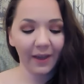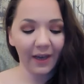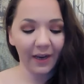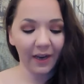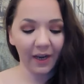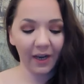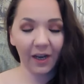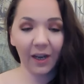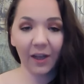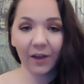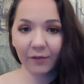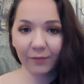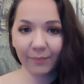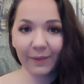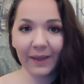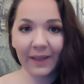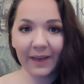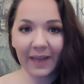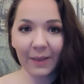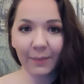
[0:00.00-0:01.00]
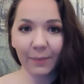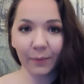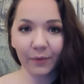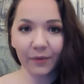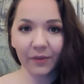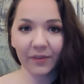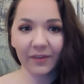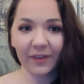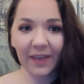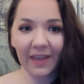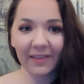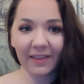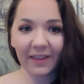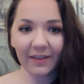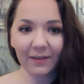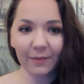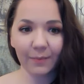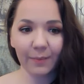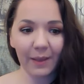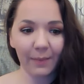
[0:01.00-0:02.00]
I love being able to say
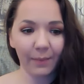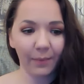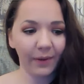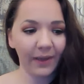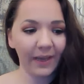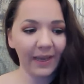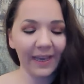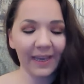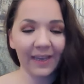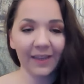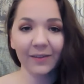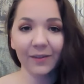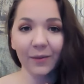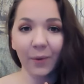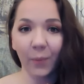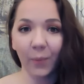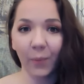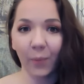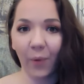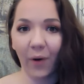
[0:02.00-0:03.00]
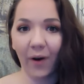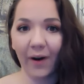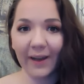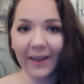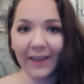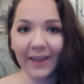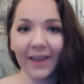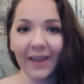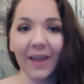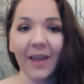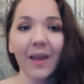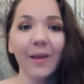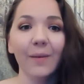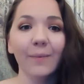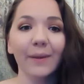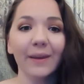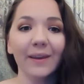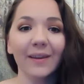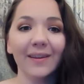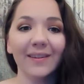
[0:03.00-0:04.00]
that to people. Here's why.
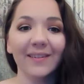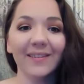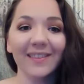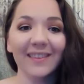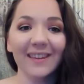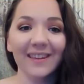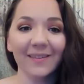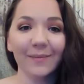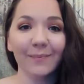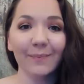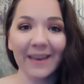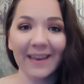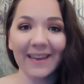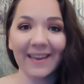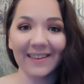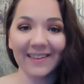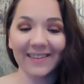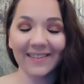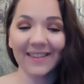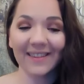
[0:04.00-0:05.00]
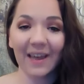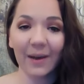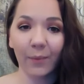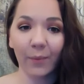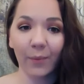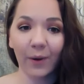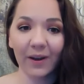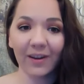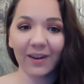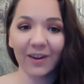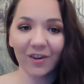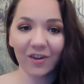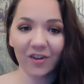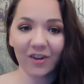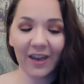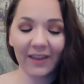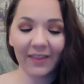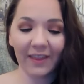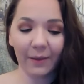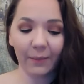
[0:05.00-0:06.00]
Because this means that when I
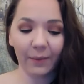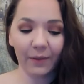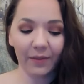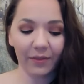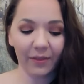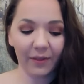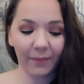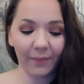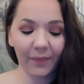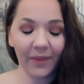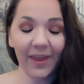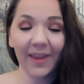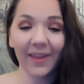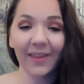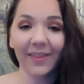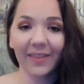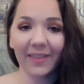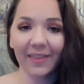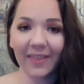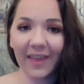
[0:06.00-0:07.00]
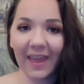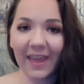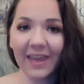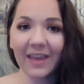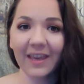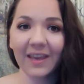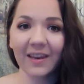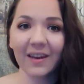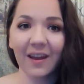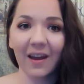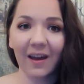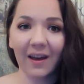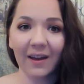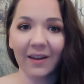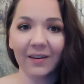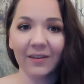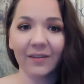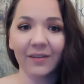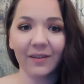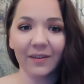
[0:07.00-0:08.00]
share that with them, they can
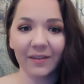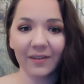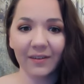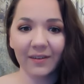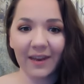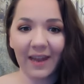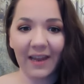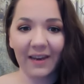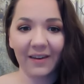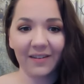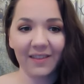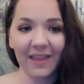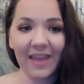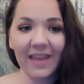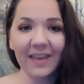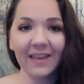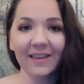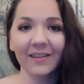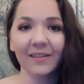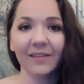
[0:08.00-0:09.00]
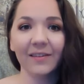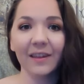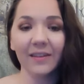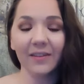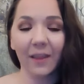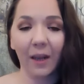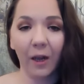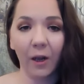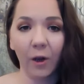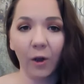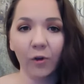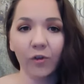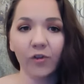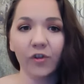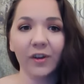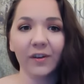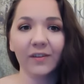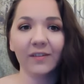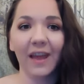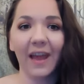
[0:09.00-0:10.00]
understand. They can see the
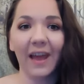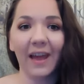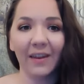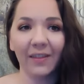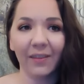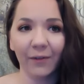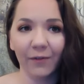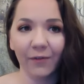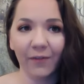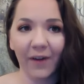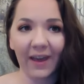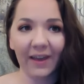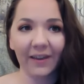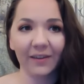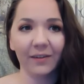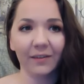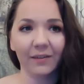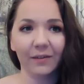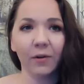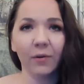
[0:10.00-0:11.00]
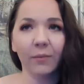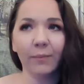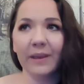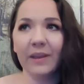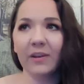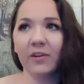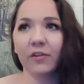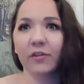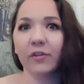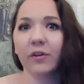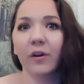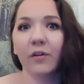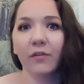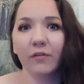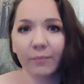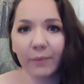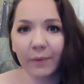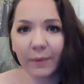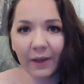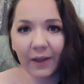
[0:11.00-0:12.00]
logic and the facts. It's not me just going
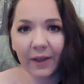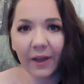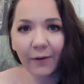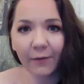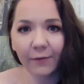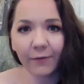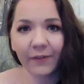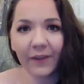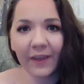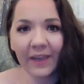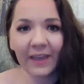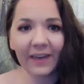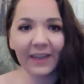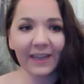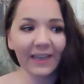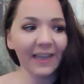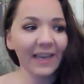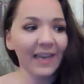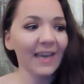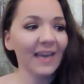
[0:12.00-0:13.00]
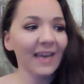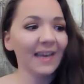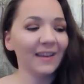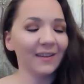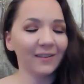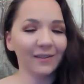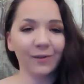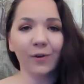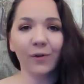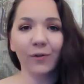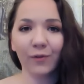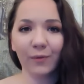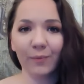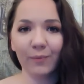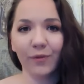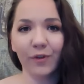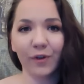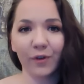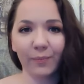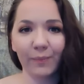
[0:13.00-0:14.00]
from my gut feeling. It's not
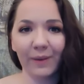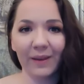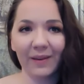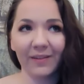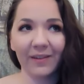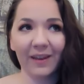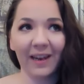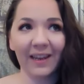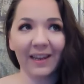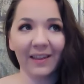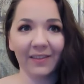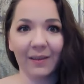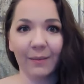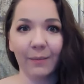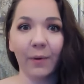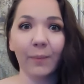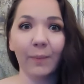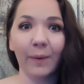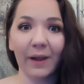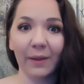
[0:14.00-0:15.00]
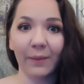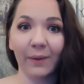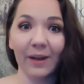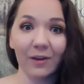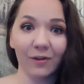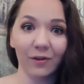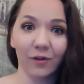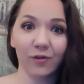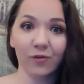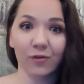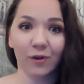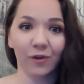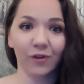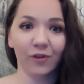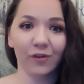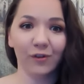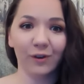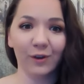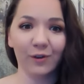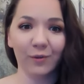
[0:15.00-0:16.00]
from just me telling them, oh, by the way, just
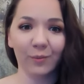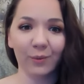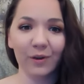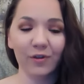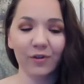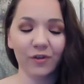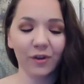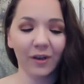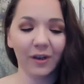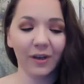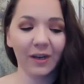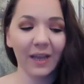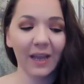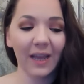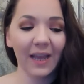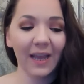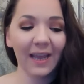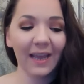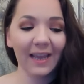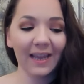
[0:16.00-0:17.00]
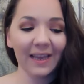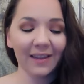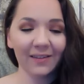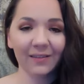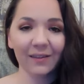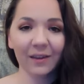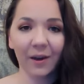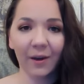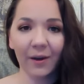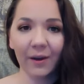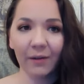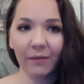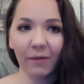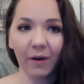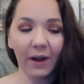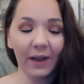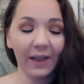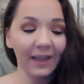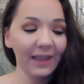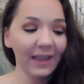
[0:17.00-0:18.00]
trust your intuition. It's going,
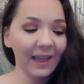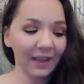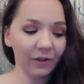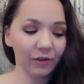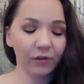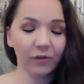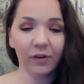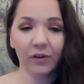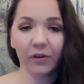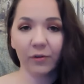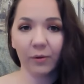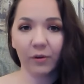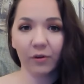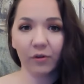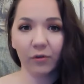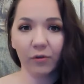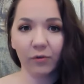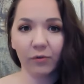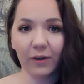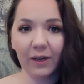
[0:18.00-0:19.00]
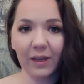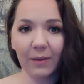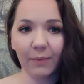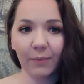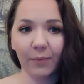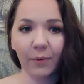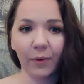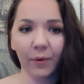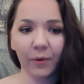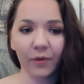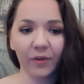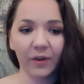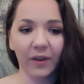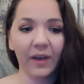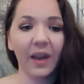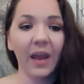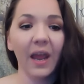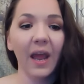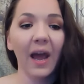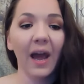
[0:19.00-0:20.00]
right, yes, your intuition is really
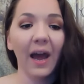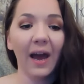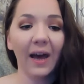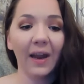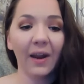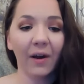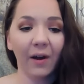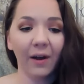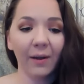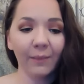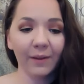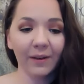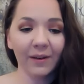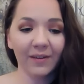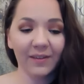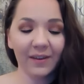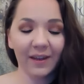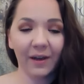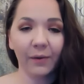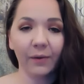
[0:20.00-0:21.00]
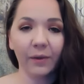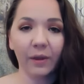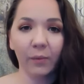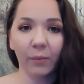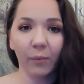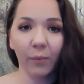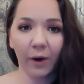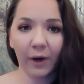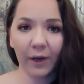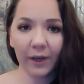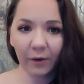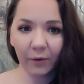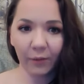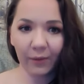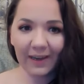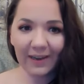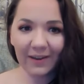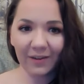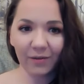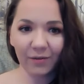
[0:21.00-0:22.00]
important. And I'm going to tell you why your
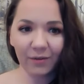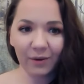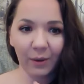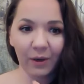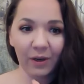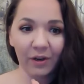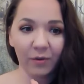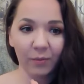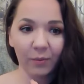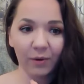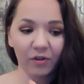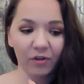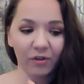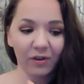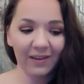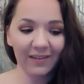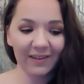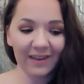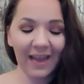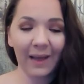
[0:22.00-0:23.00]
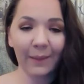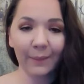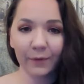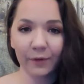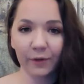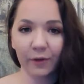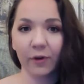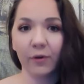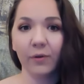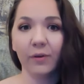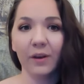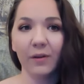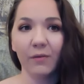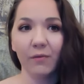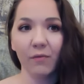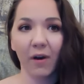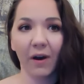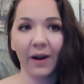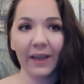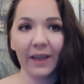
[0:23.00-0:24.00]
intuition is absolutely
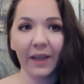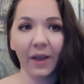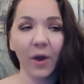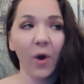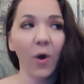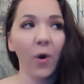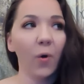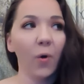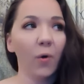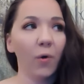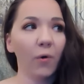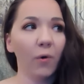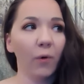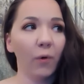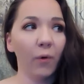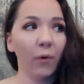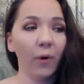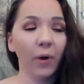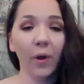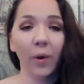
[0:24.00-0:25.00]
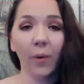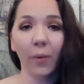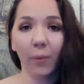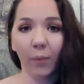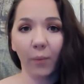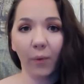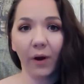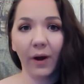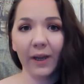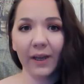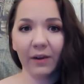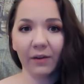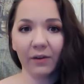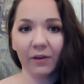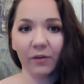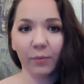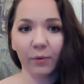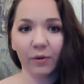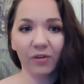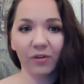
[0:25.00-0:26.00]
right. Or why your
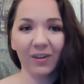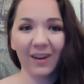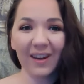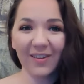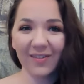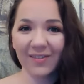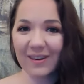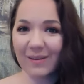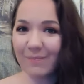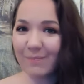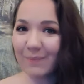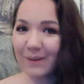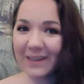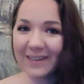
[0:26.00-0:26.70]
intuition actually